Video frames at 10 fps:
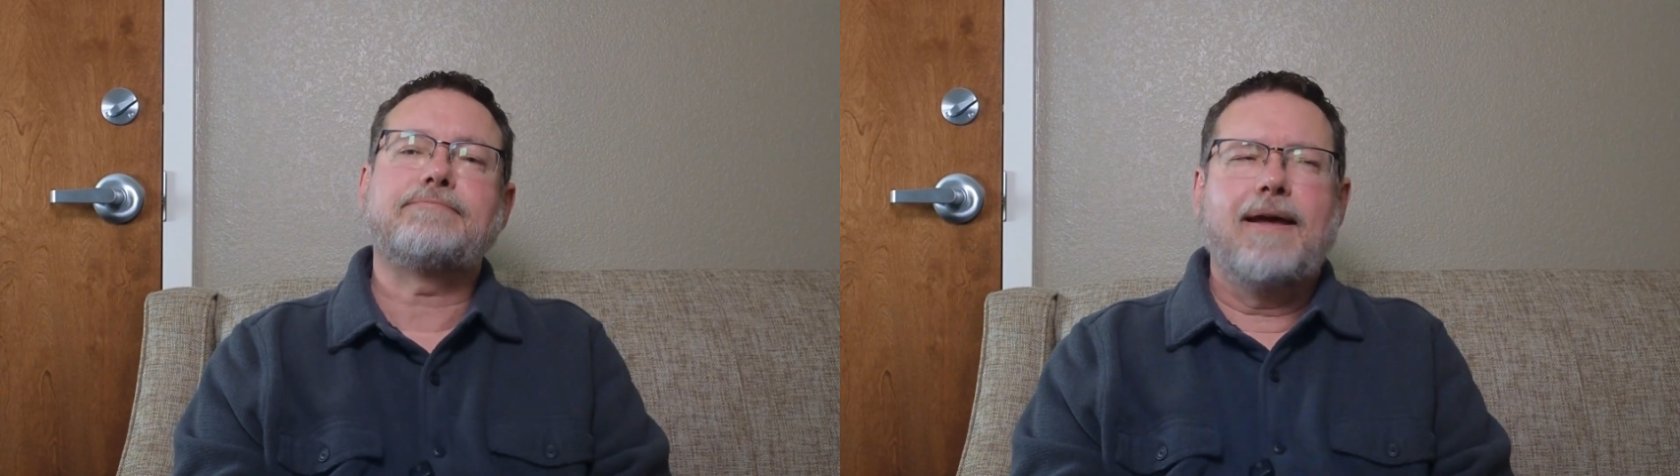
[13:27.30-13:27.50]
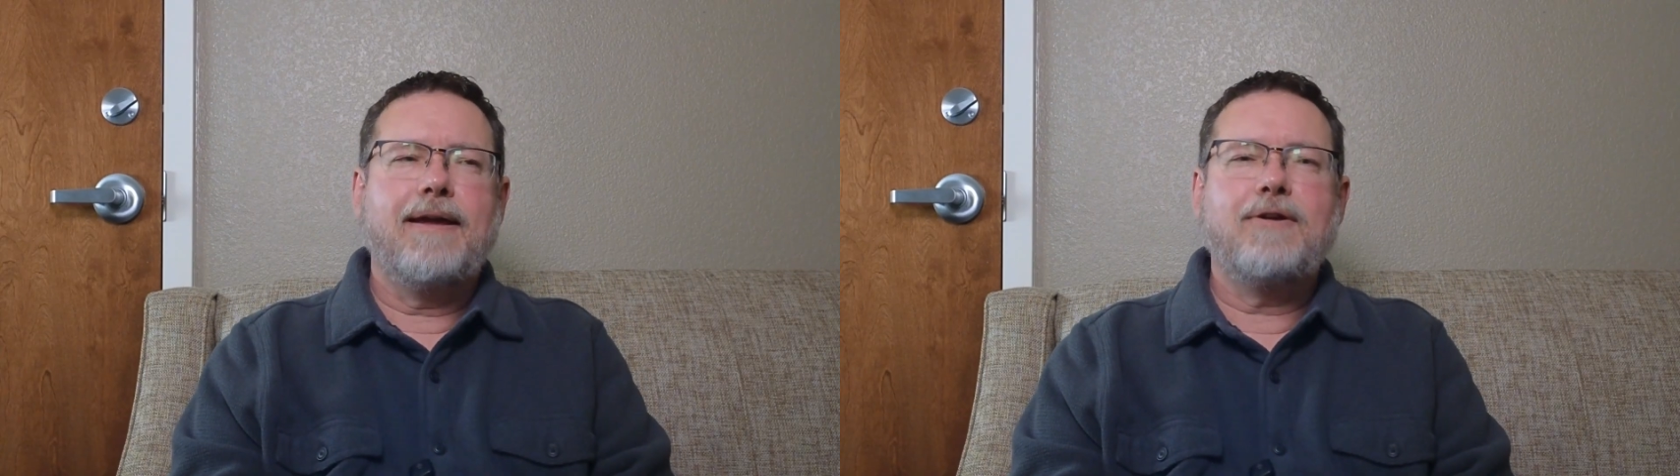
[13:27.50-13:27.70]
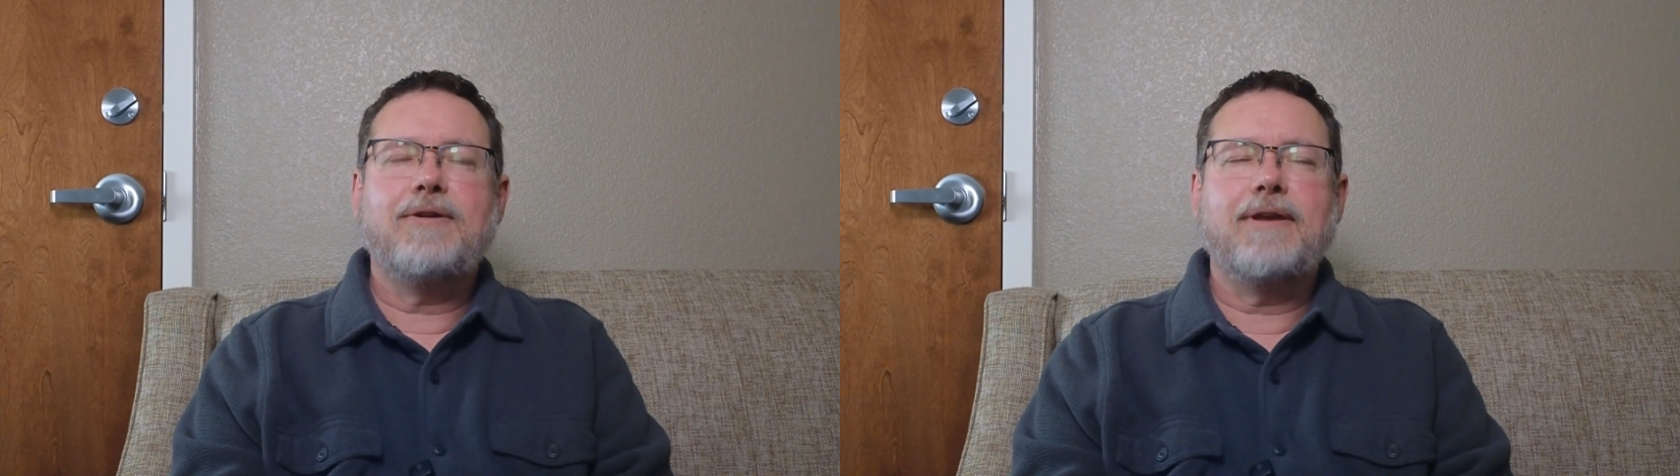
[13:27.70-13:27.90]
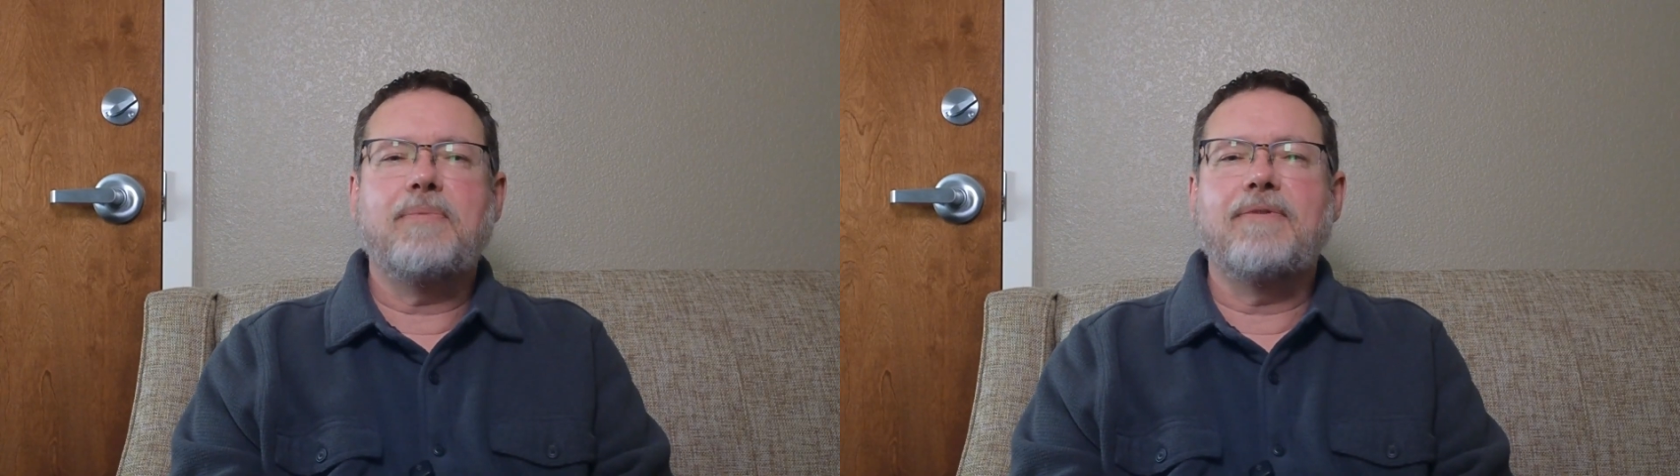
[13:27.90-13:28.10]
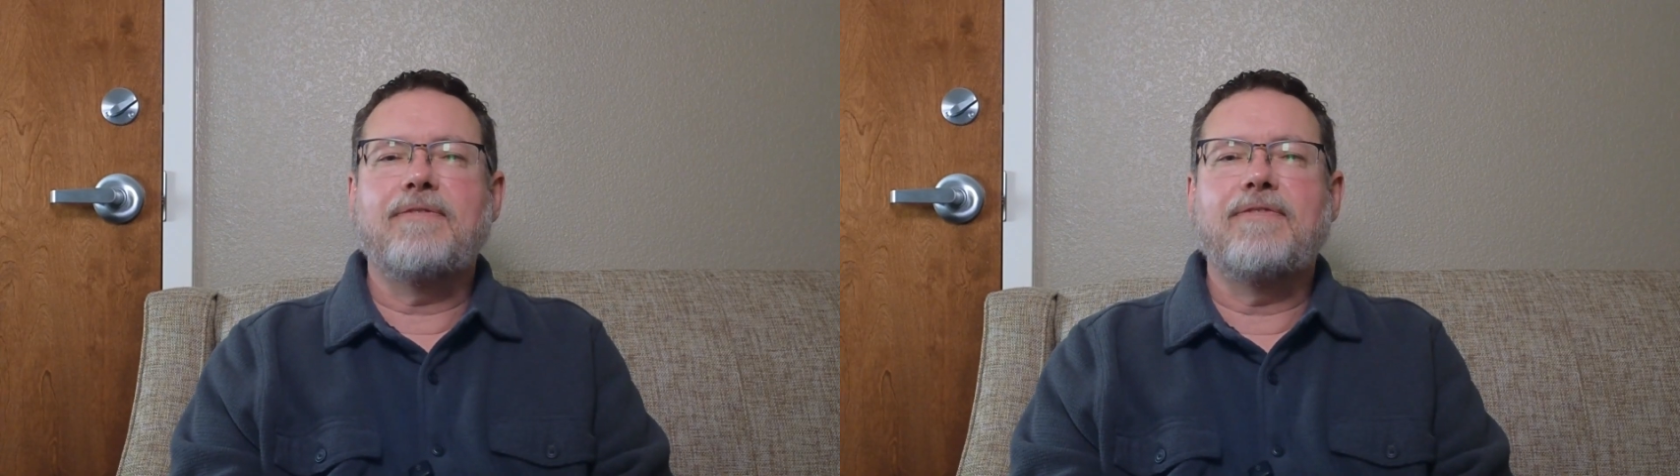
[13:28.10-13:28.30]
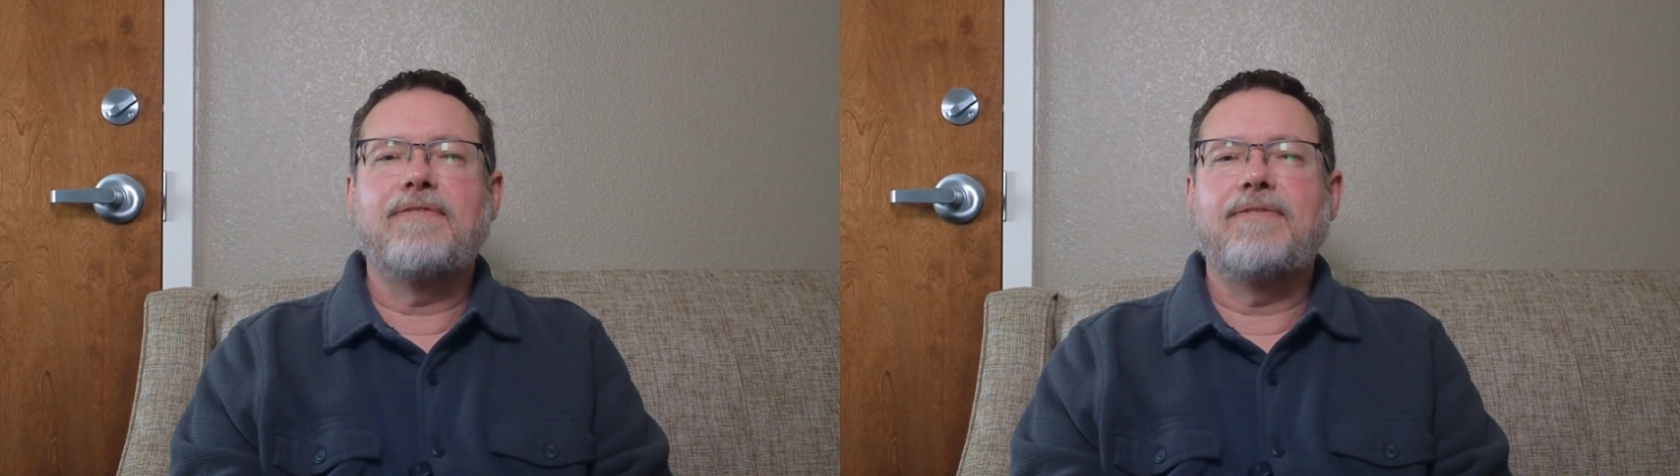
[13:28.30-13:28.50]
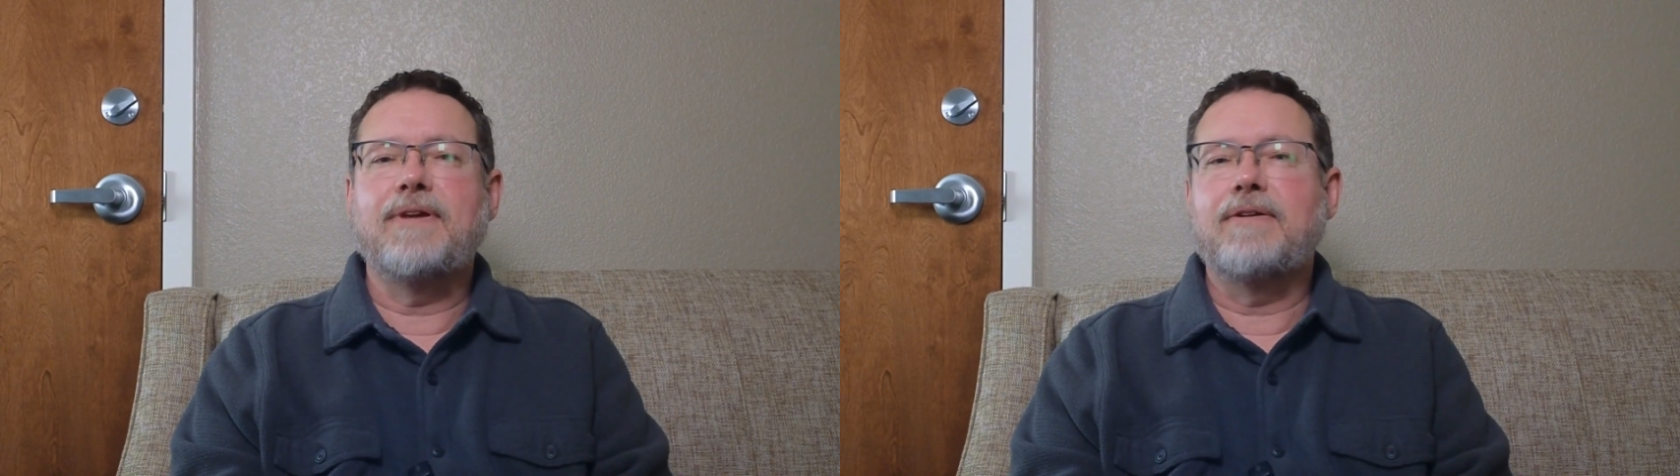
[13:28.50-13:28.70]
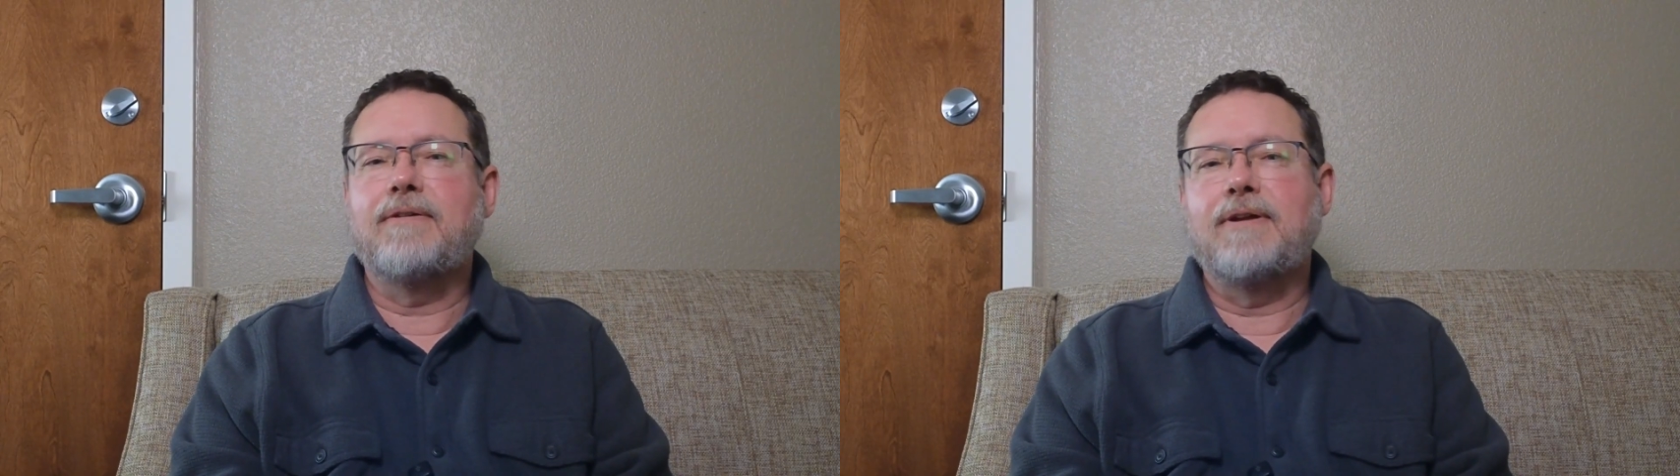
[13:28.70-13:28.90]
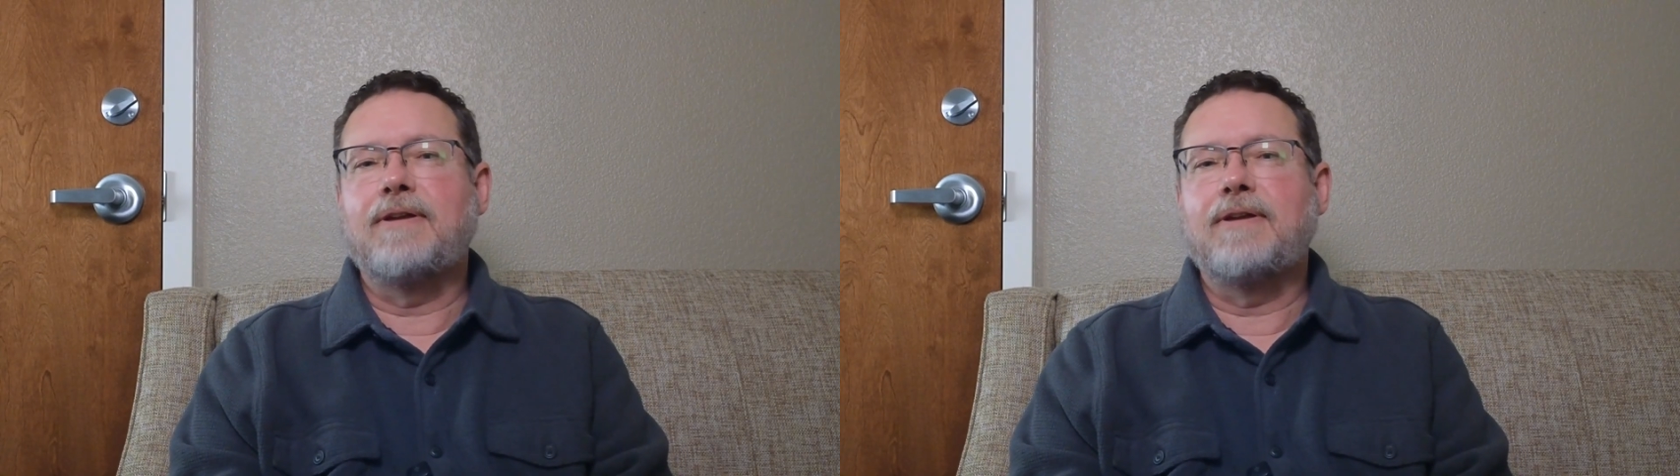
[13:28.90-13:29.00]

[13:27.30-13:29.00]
I couldn't help but feel